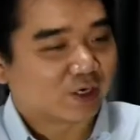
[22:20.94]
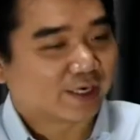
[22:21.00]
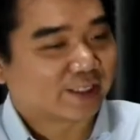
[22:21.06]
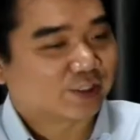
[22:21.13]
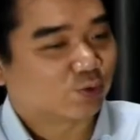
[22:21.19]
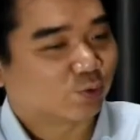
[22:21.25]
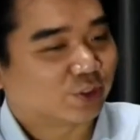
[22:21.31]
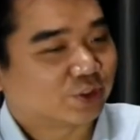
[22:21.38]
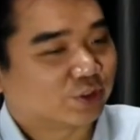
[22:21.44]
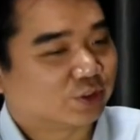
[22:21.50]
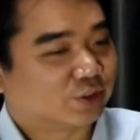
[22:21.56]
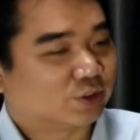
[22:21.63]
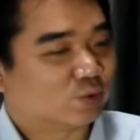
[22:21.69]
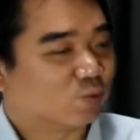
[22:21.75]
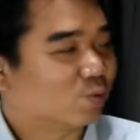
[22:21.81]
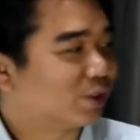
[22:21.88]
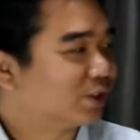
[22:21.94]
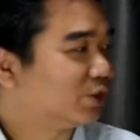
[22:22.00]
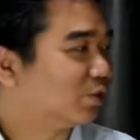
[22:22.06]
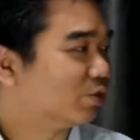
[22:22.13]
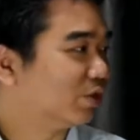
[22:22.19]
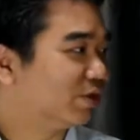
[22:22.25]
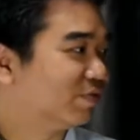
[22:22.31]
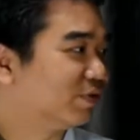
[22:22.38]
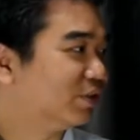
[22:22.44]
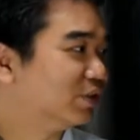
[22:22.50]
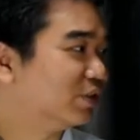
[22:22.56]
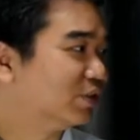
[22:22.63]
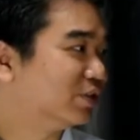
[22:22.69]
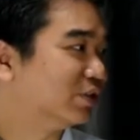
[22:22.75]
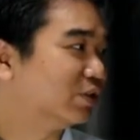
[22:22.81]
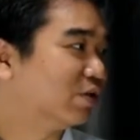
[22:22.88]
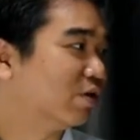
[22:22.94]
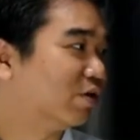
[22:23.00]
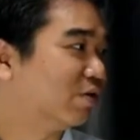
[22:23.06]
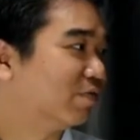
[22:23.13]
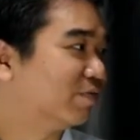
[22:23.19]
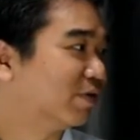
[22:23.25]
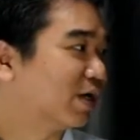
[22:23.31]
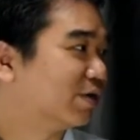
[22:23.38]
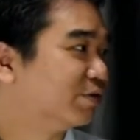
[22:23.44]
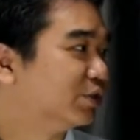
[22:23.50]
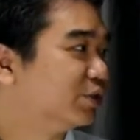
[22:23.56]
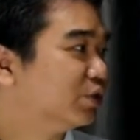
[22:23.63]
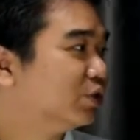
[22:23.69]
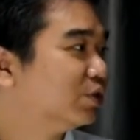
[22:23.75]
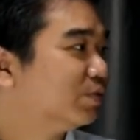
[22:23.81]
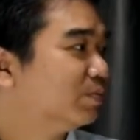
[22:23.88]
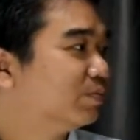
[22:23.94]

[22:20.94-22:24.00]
last question. What's your definition of courage?